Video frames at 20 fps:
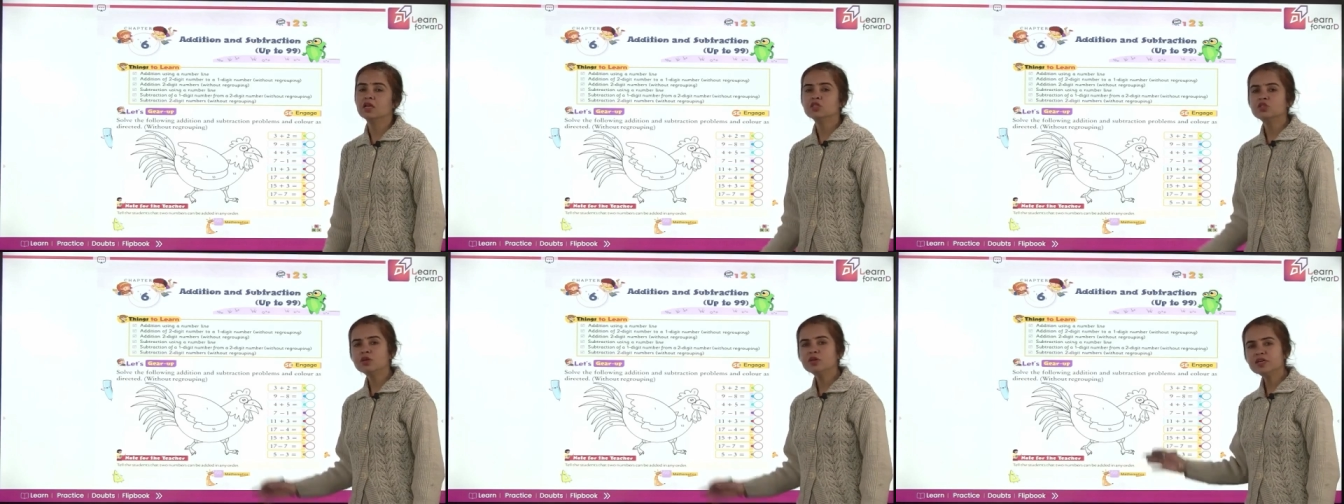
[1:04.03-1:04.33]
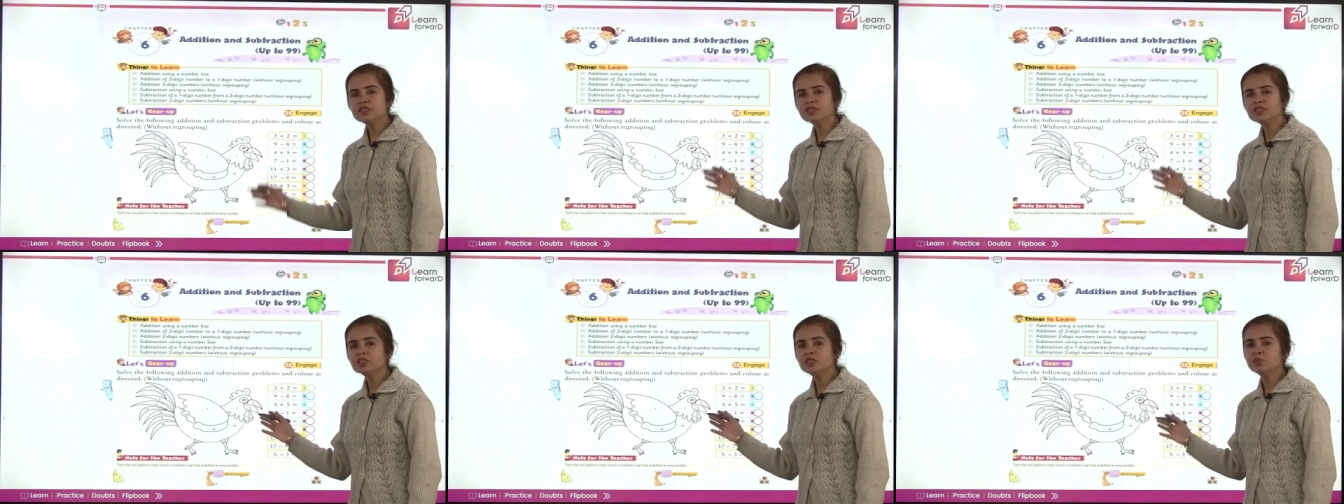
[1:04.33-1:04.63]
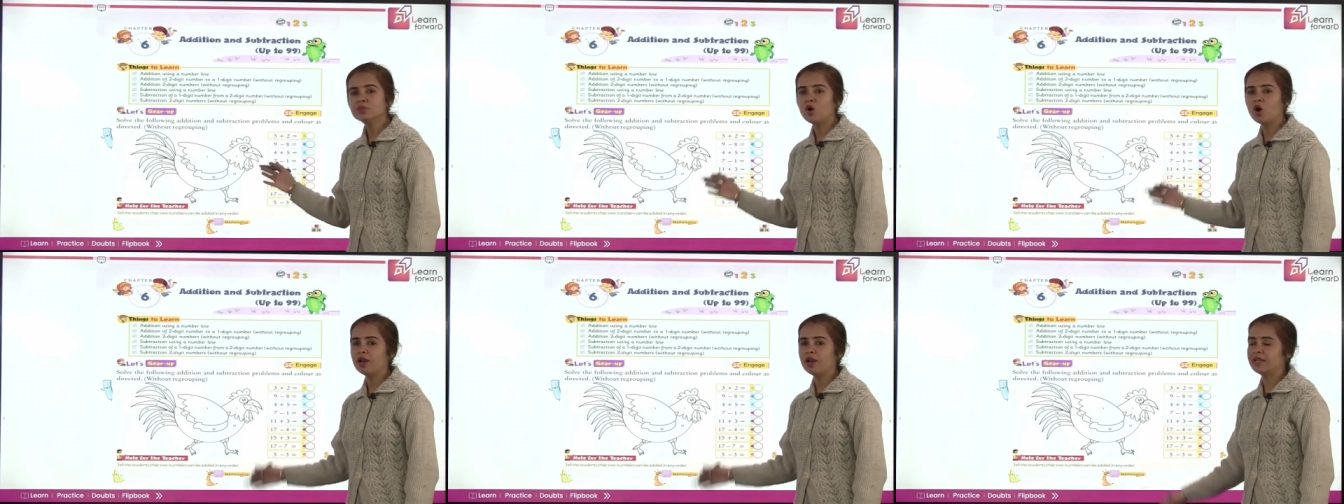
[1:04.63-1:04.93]
here's a
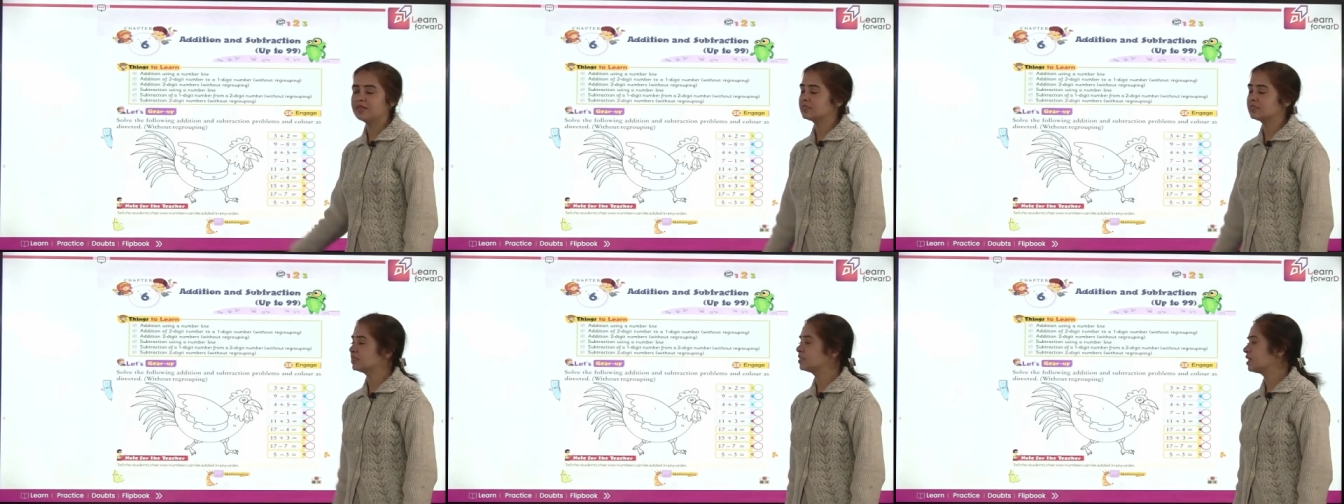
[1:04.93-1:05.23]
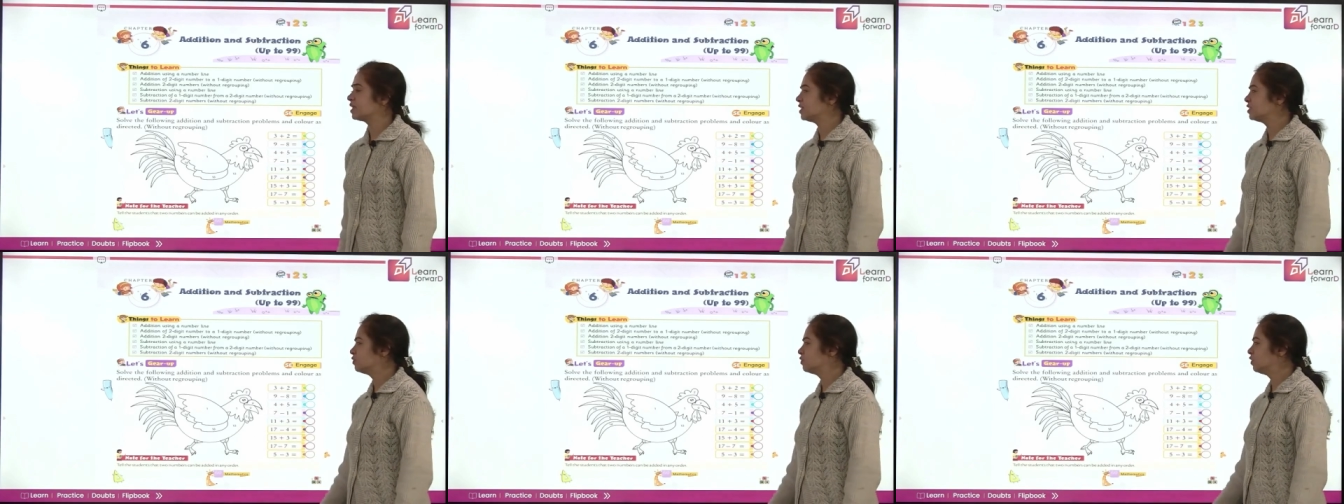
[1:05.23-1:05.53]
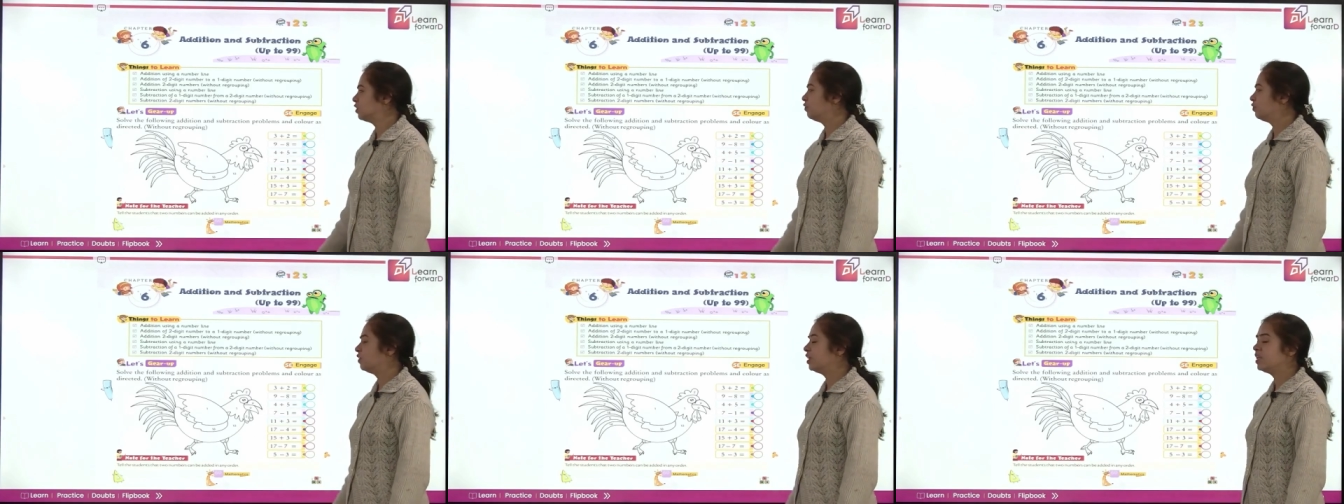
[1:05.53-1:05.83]
small exercise with
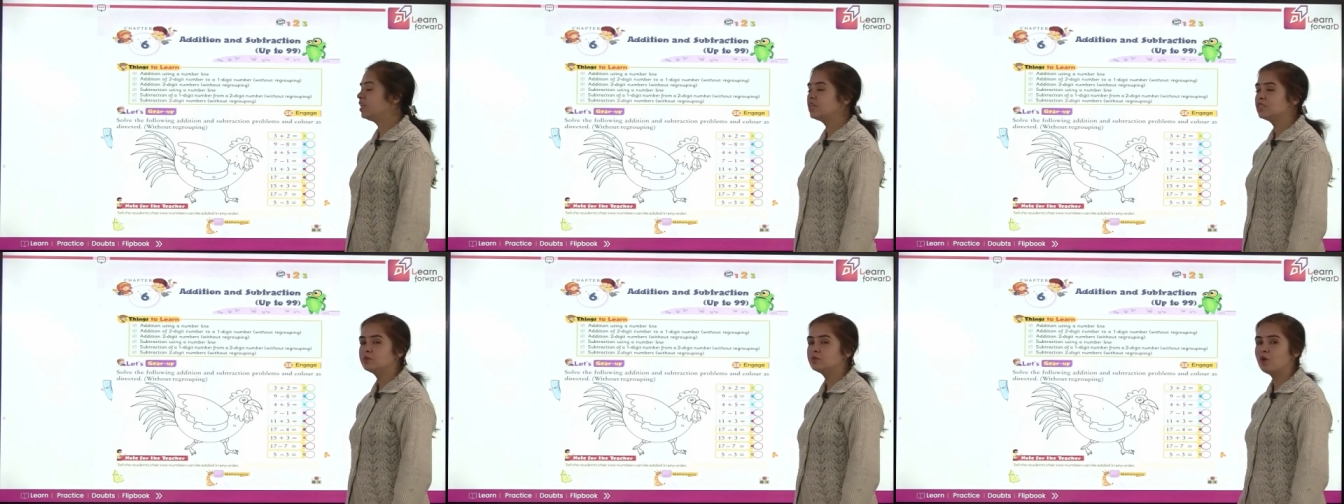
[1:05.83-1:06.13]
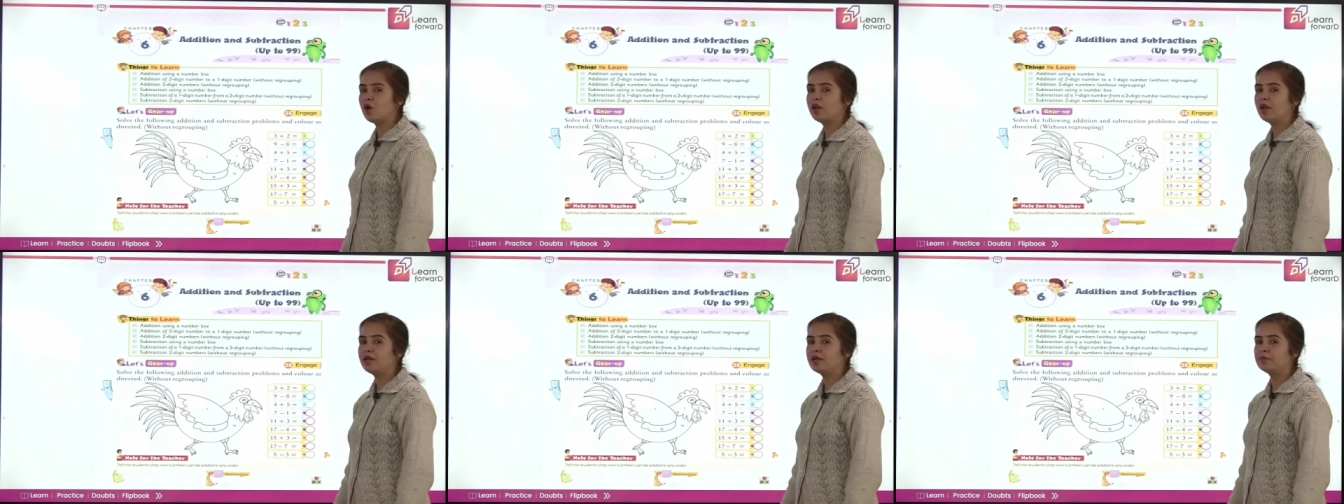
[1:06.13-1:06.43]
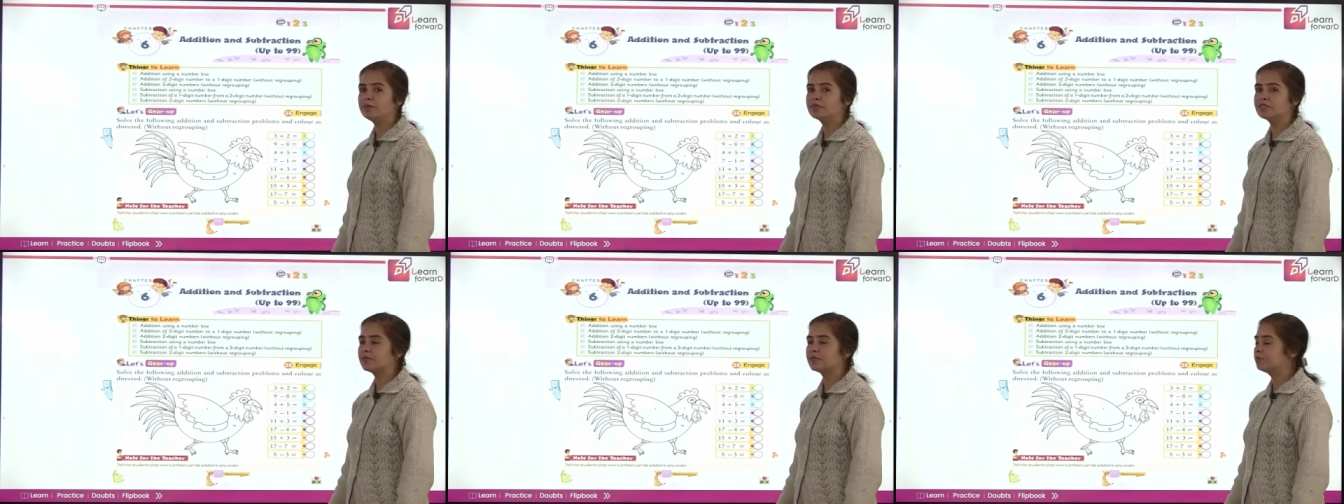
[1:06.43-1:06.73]
very small numbers
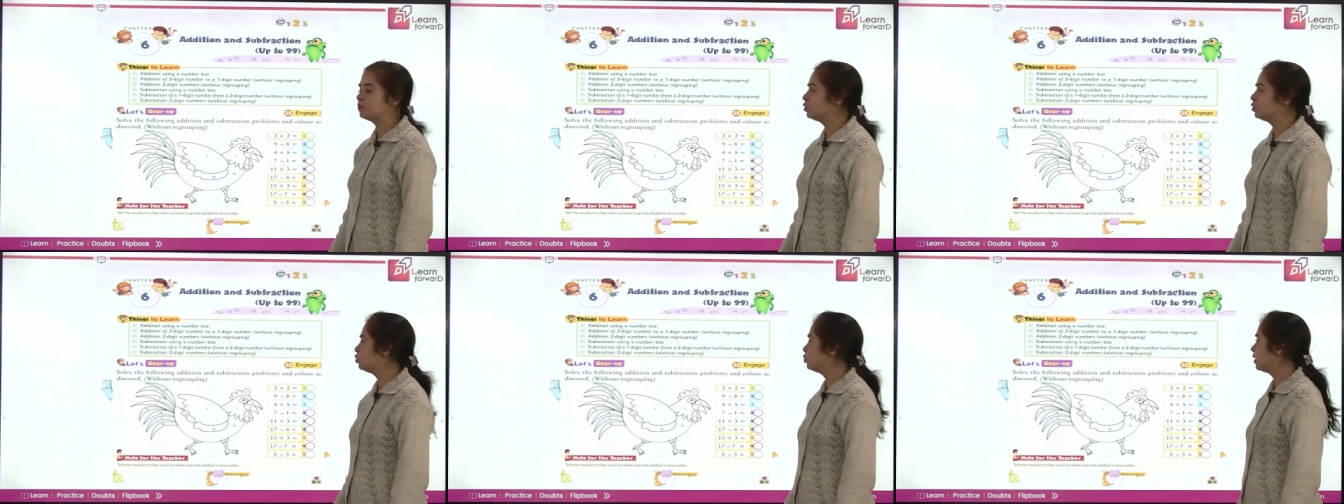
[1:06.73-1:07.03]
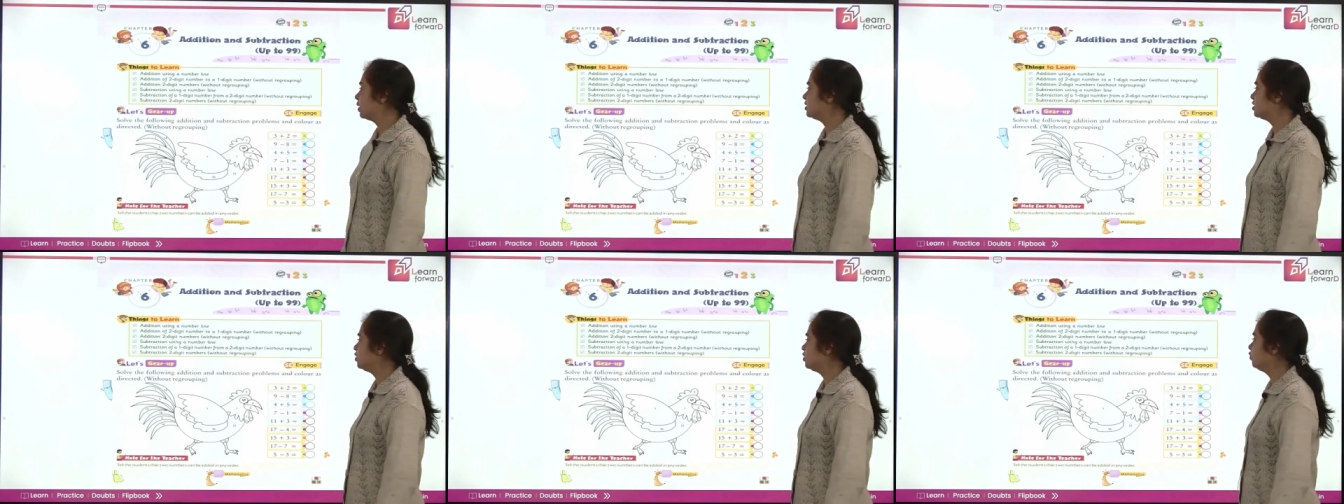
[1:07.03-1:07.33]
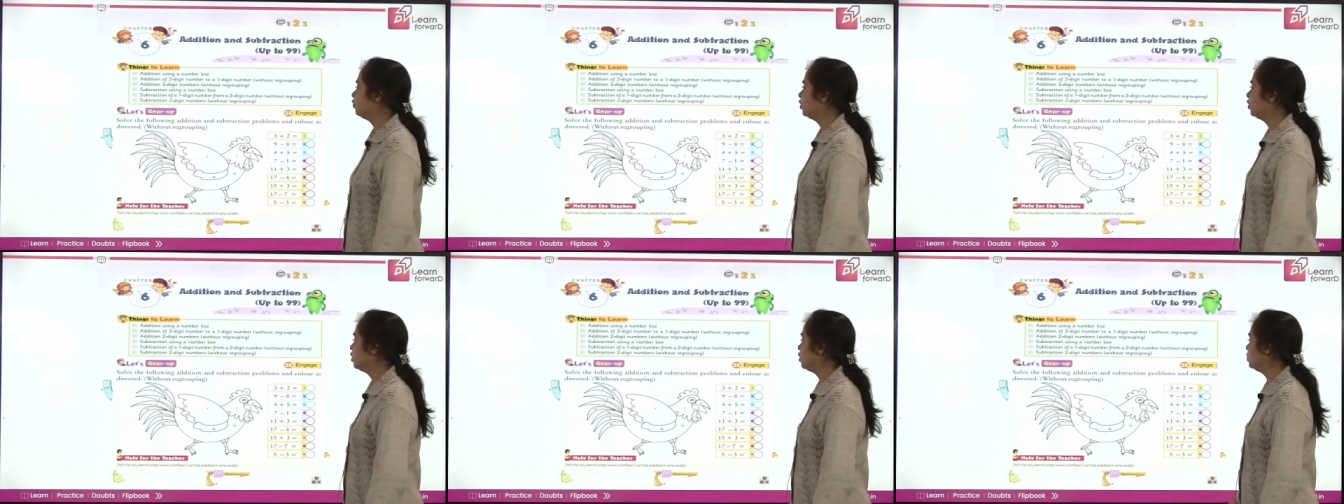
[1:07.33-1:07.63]
up to 20 for
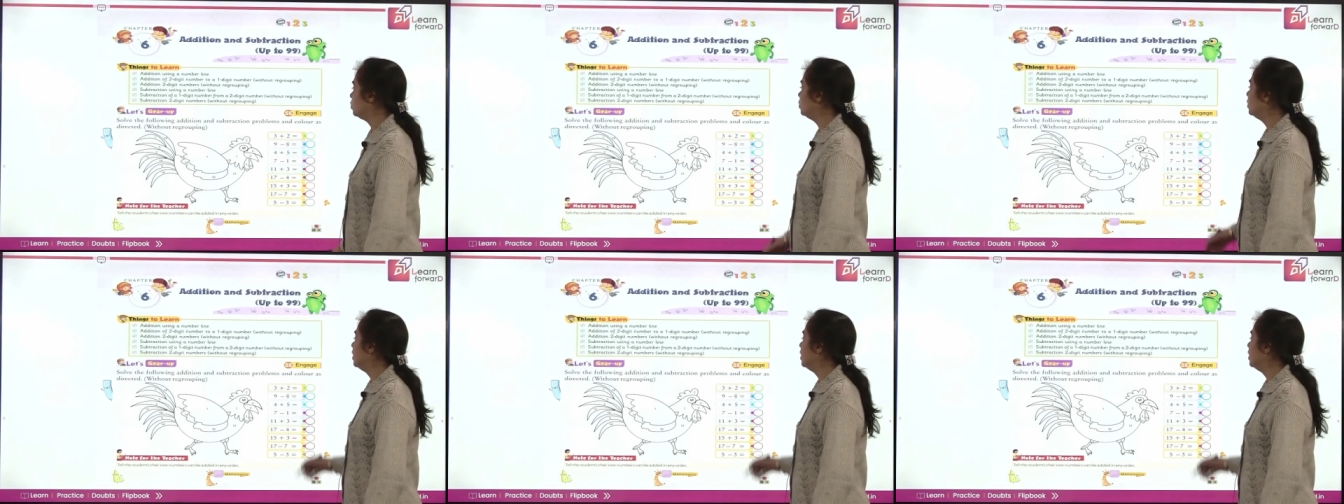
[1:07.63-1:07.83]
you.